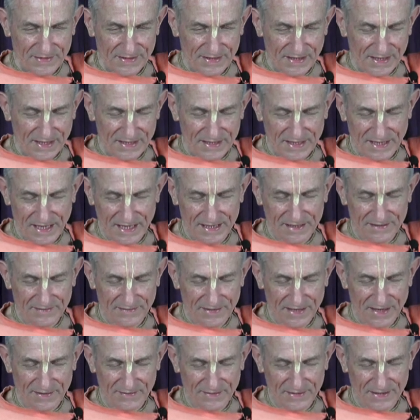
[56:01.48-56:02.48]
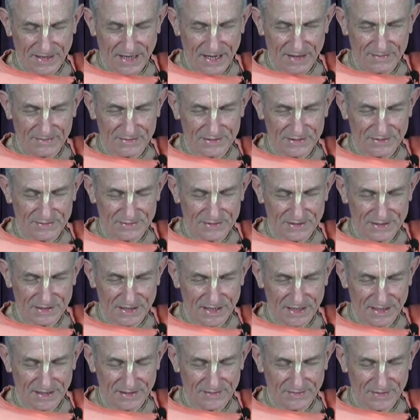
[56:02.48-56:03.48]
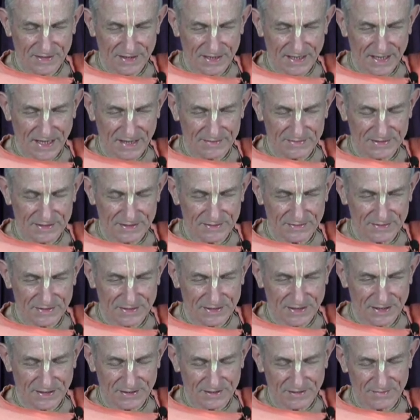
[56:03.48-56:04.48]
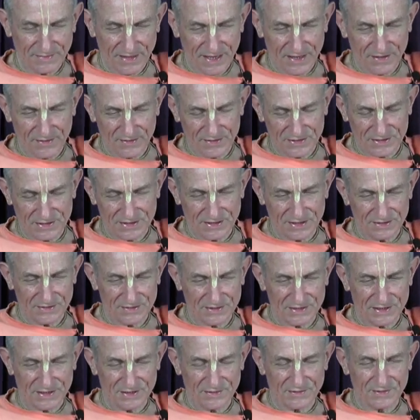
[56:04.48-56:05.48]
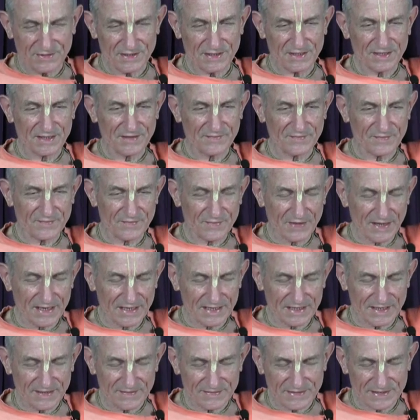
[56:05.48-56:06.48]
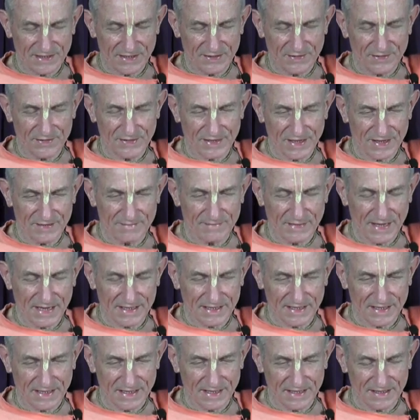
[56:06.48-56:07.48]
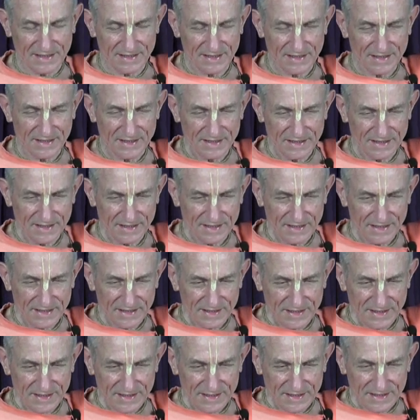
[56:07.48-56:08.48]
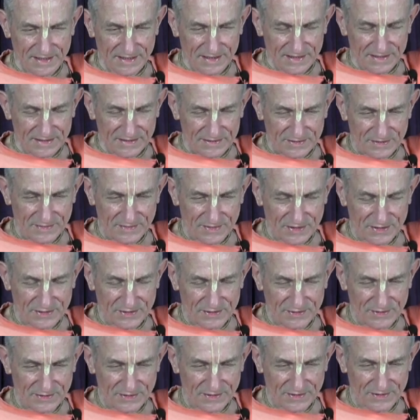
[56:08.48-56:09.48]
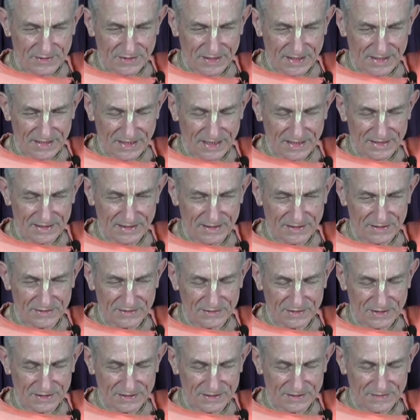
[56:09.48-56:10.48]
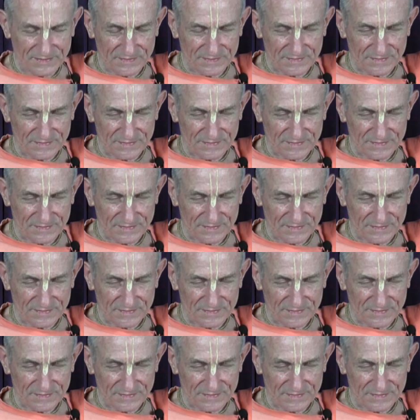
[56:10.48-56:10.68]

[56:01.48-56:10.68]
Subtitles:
at the end of that, when Kamsa was killed by Krishna, you see all the different relatives. They all came back again to Mathura and other districts.